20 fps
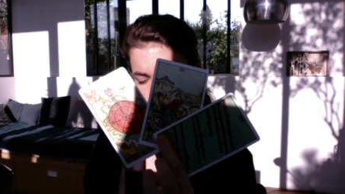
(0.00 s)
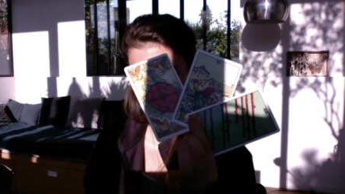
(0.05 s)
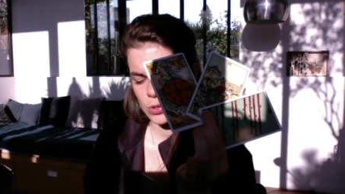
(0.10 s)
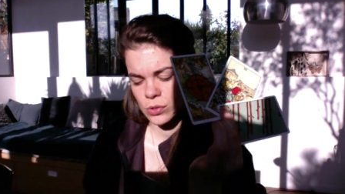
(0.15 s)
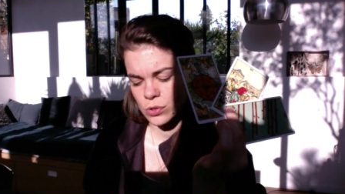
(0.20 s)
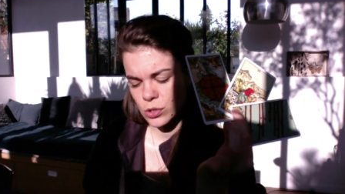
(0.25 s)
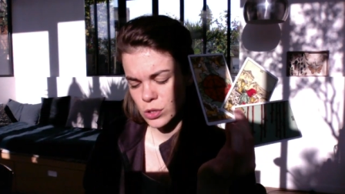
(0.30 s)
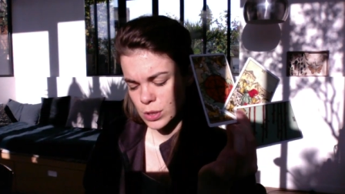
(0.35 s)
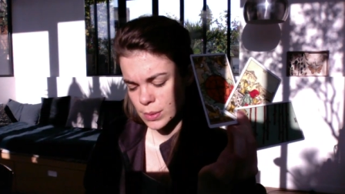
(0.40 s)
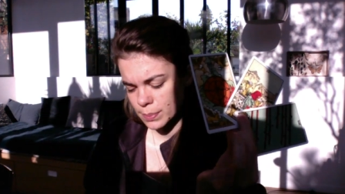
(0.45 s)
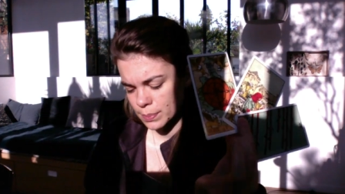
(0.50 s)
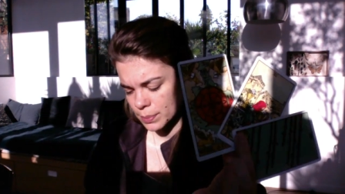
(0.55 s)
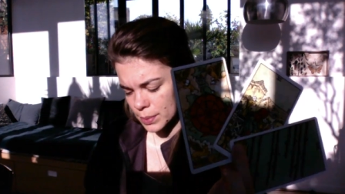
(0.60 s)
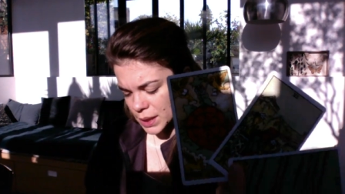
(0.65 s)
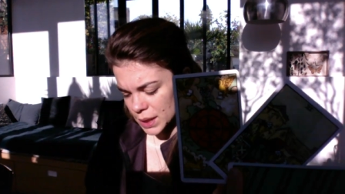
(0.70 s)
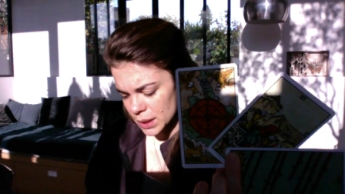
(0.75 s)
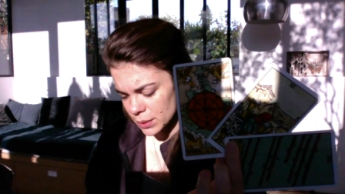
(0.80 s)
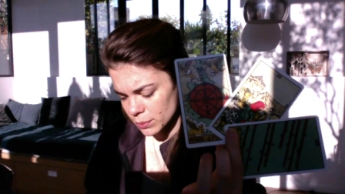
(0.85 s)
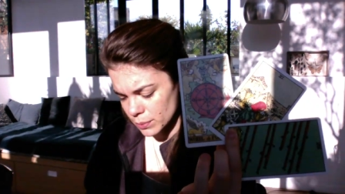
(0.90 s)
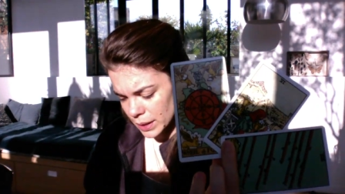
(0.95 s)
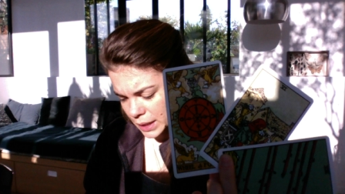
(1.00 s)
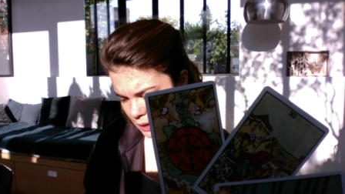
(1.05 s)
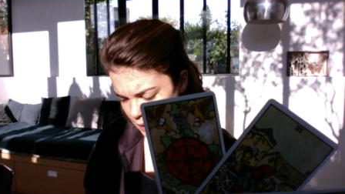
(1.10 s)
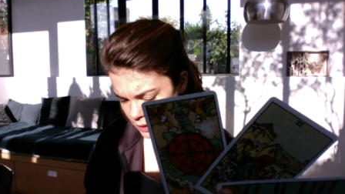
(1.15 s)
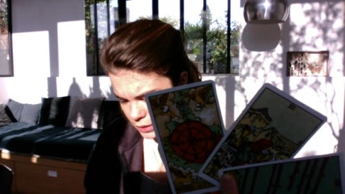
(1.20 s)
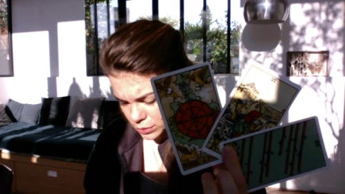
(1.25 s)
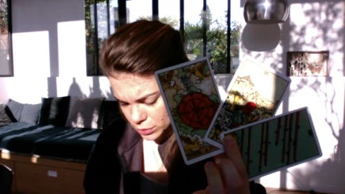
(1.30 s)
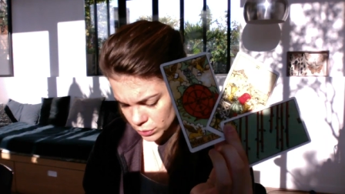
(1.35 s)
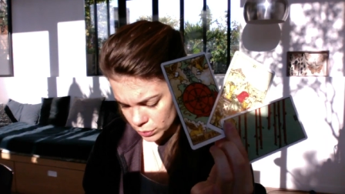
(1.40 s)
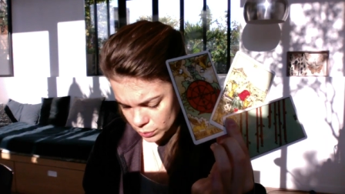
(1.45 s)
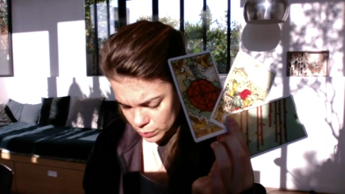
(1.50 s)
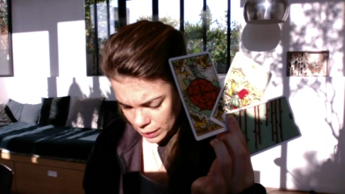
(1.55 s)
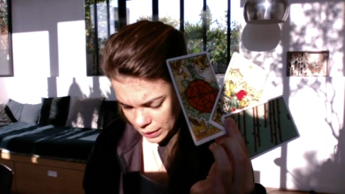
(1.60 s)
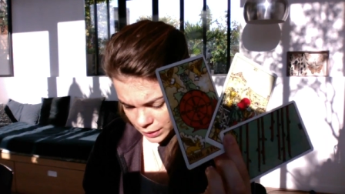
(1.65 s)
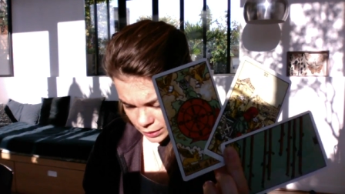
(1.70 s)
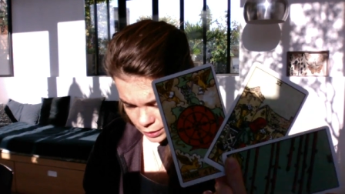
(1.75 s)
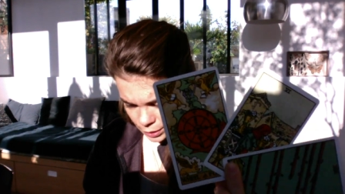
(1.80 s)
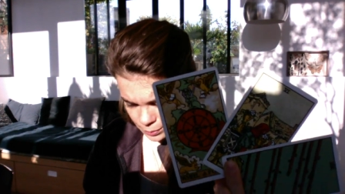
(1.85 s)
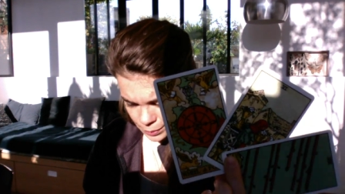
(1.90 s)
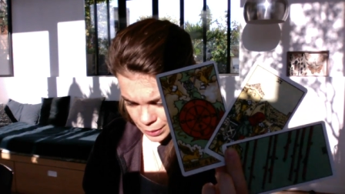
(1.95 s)
So just be ready to
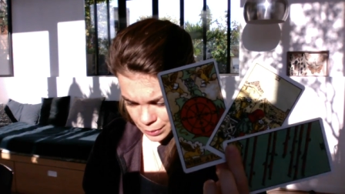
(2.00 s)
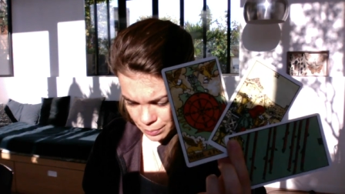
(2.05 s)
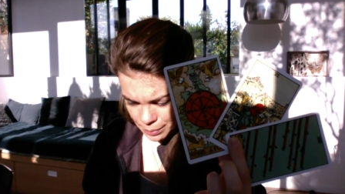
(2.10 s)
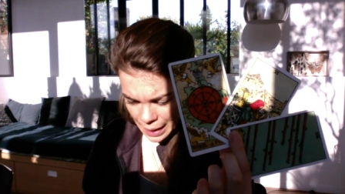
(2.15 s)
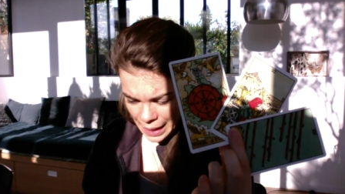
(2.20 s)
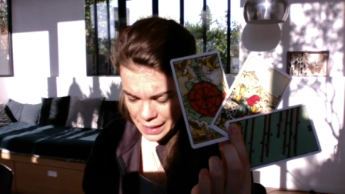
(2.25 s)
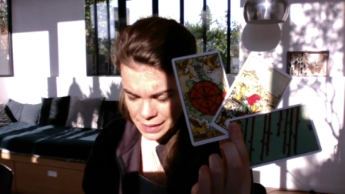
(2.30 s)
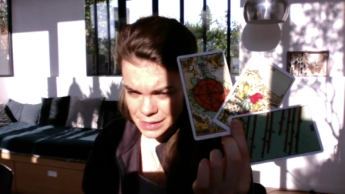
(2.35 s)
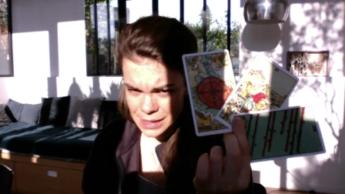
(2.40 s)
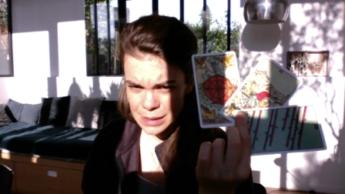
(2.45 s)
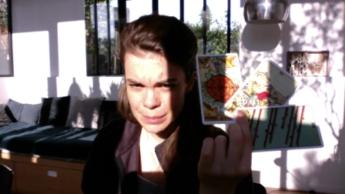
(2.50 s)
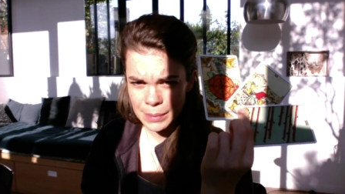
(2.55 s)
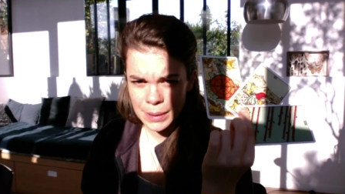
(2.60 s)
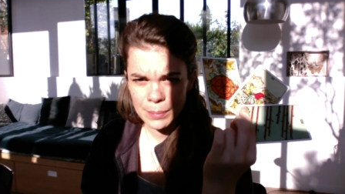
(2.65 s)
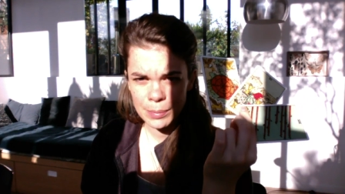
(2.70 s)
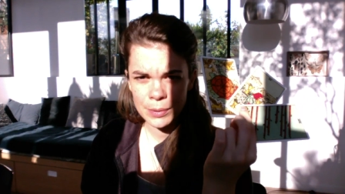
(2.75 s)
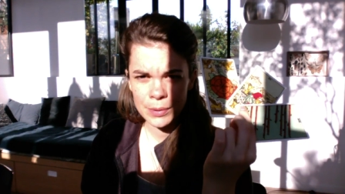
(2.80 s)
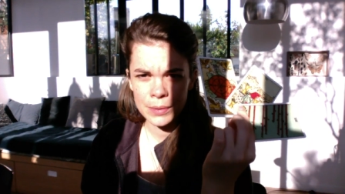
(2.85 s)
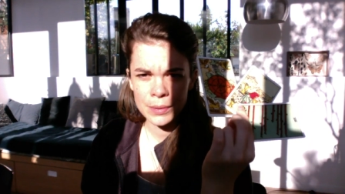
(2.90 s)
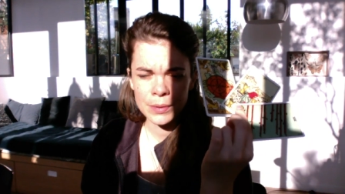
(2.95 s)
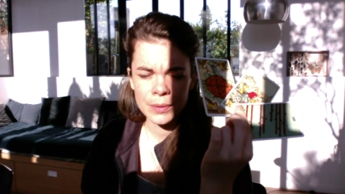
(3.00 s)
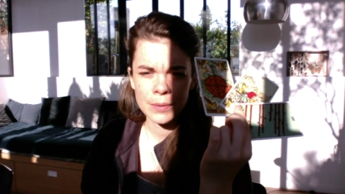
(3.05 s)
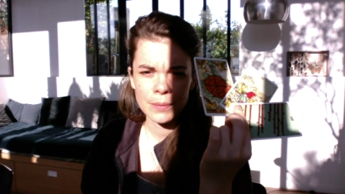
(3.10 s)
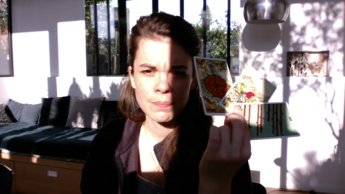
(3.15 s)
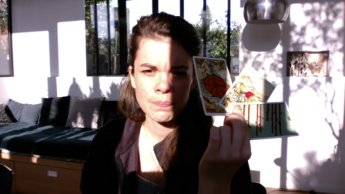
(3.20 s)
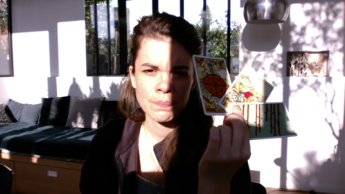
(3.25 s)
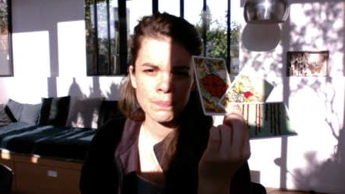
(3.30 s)
welcome in past people